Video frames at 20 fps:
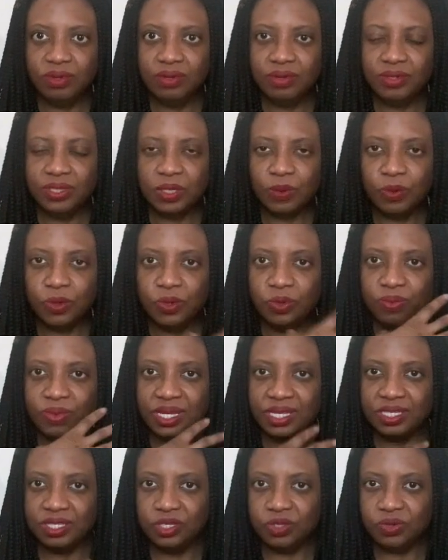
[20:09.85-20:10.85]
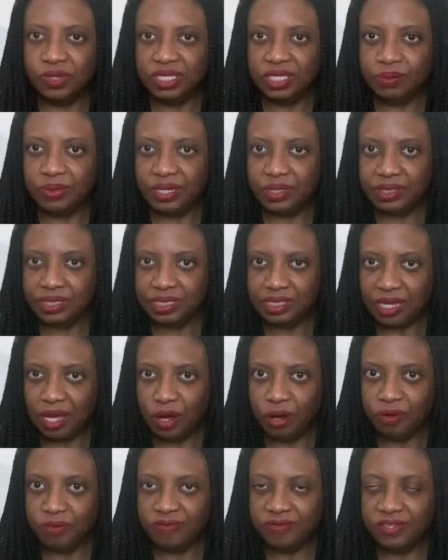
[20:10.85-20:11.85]
someone who makes a choice about
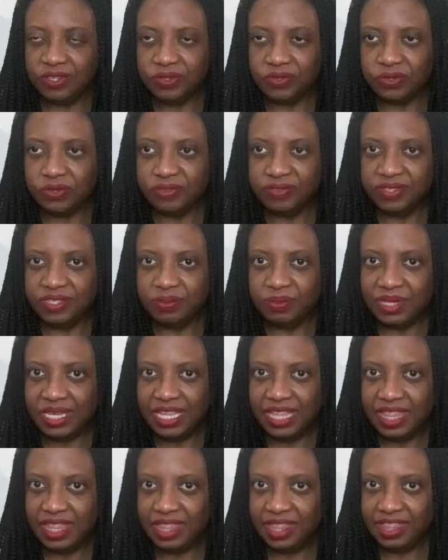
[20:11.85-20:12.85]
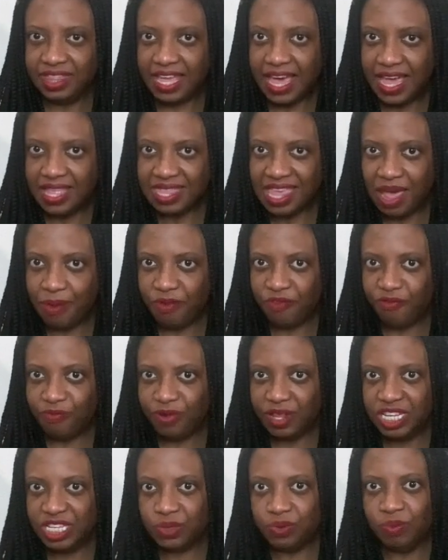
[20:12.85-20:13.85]
self, deserves to be in that type of
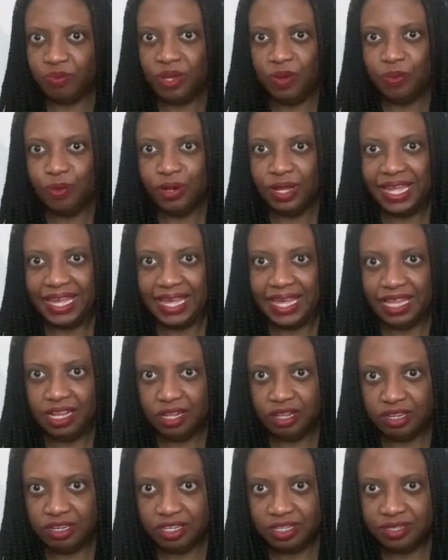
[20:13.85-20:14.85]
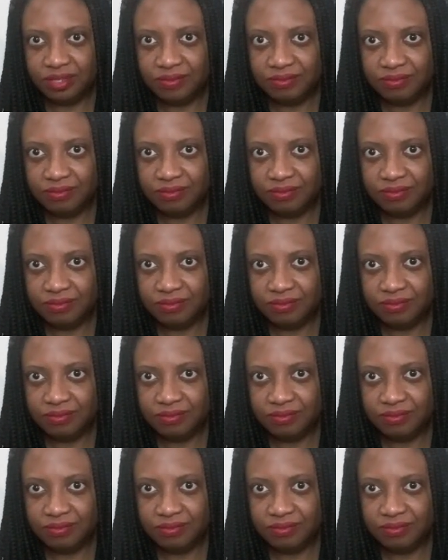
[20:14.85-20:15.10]
place with people like Hitler.